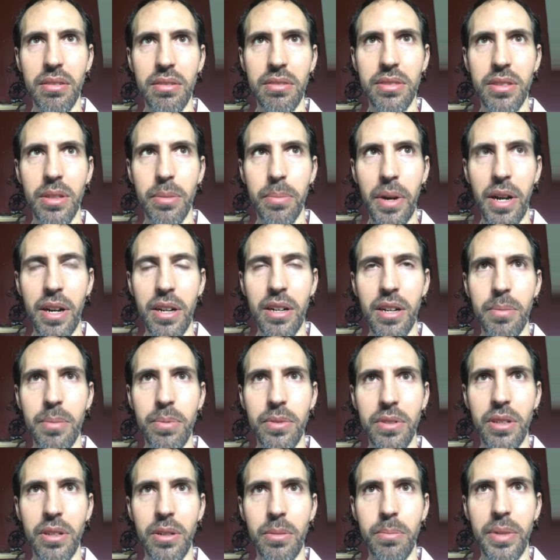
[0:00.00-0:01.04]
back up a
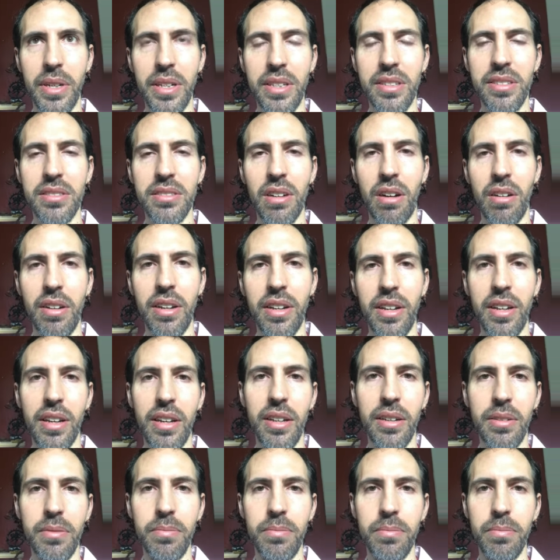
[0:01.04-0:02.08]
little bit, starting
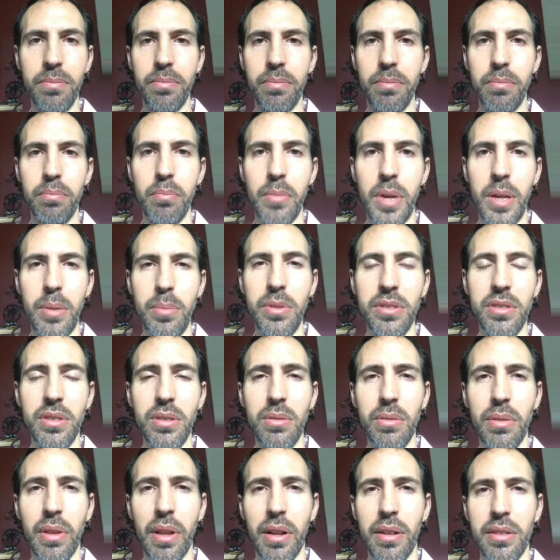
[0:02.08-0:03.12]
in maybe
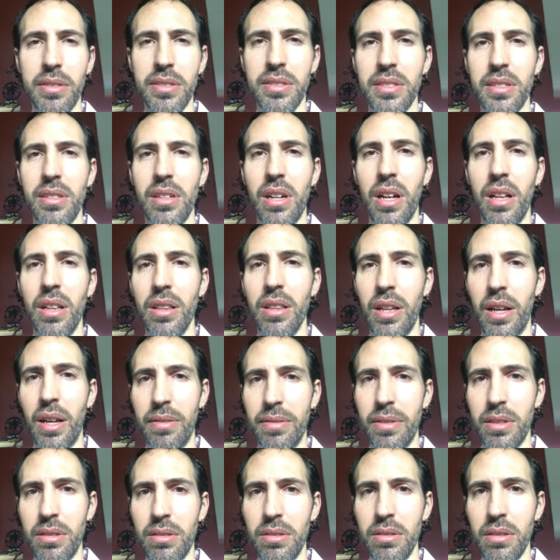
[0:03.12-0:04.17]

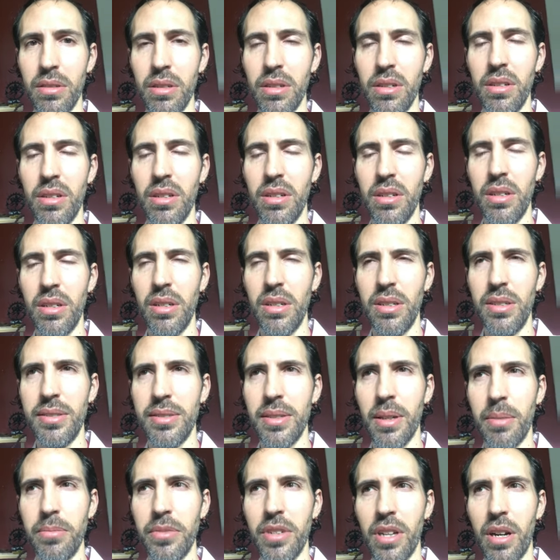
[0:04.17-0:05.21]
2011,
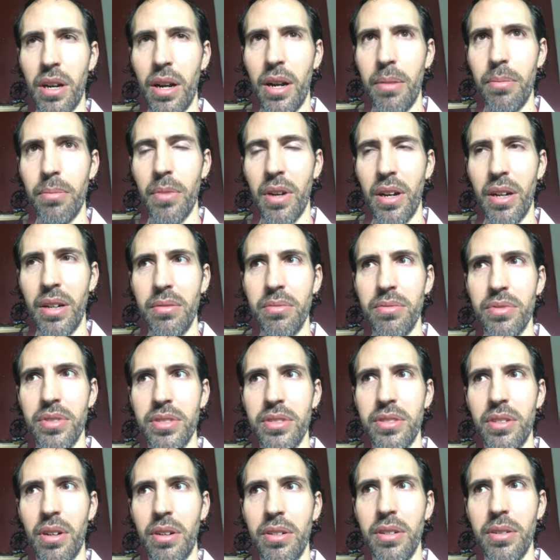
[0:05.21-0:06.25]
sometime, I
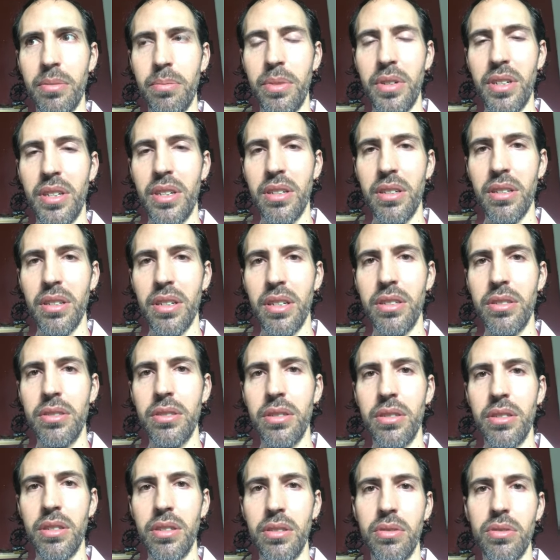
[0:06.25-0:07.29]
started being
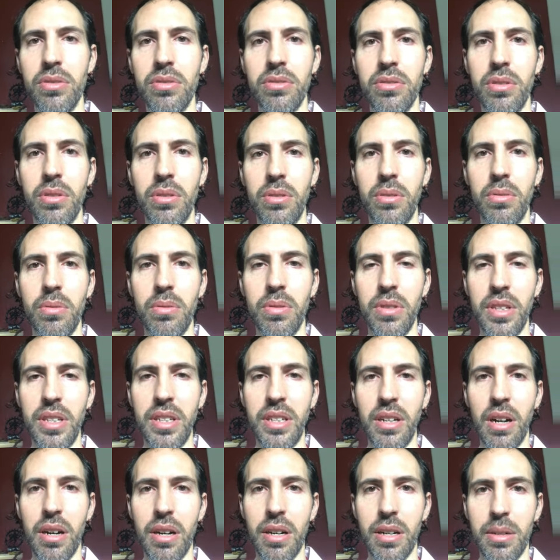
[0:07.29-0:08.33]
introduced to the
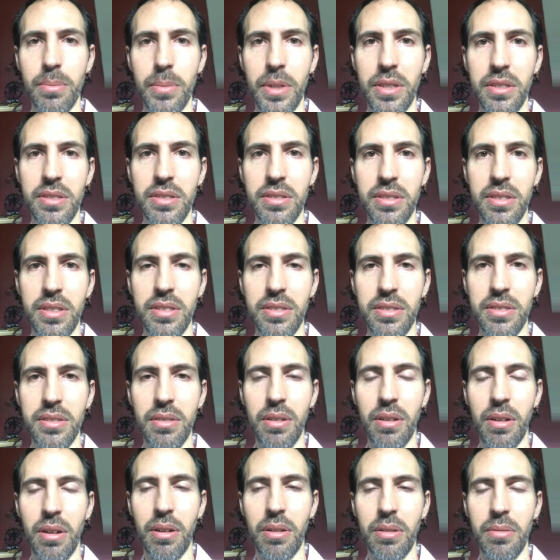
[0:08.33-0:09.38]
agamas. These
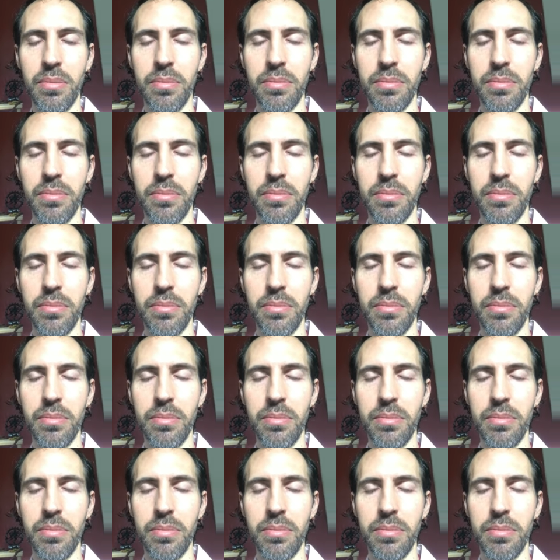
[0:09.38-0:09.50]
are